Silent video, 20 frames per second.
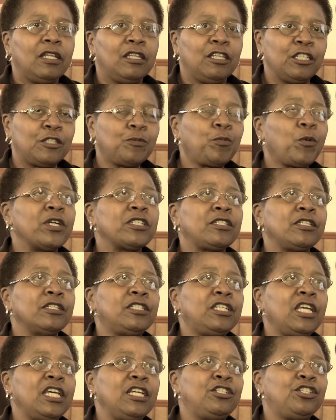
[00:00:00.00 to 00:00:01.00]
This
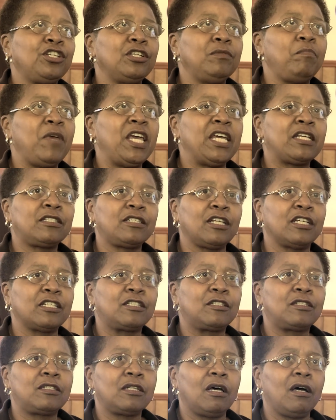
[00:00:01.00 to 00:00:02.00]
presentation makes
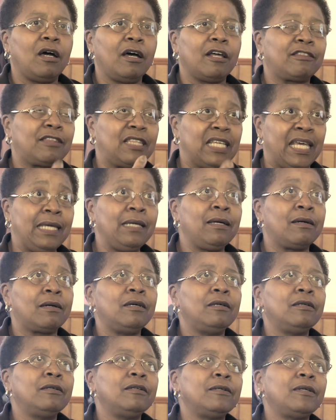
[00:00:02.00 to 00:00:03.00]
us uh, think
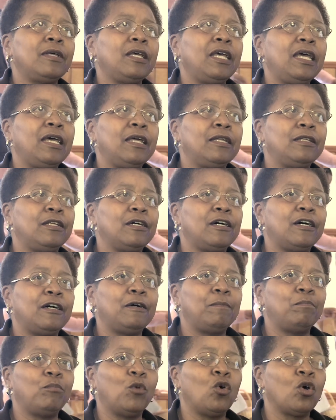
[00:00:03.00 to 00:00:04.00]
and
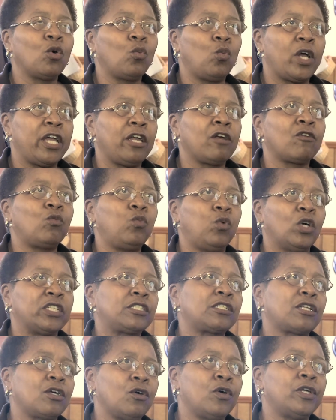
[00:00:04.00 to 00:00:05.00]
uh, more aware of
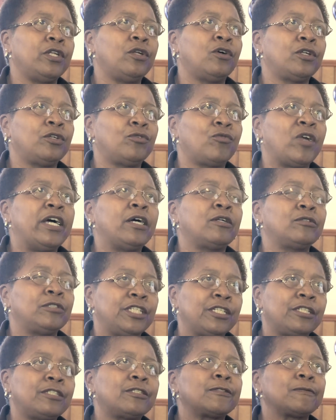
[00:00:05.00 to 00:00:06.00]
what's going on around
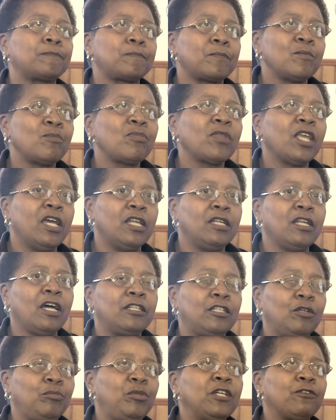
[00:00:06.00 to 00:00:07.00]
us and
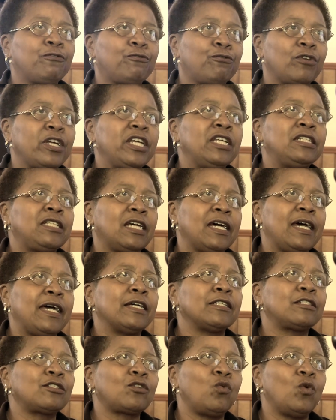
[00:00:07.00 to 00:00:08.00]
not to be afraid to
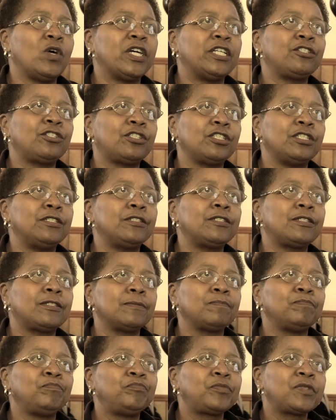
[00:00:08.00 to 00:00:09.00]
ask questions.
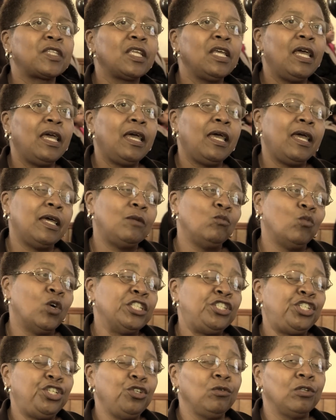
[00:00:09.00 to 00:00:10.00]
And
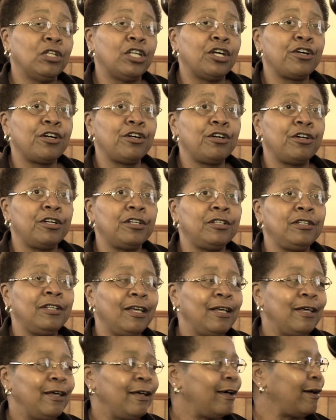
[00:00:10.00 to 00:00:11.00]
once you learn,
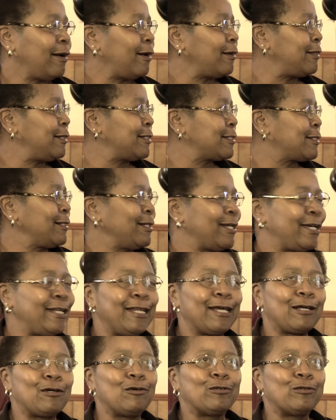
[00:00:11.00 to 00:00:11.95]
uh, there's a lady that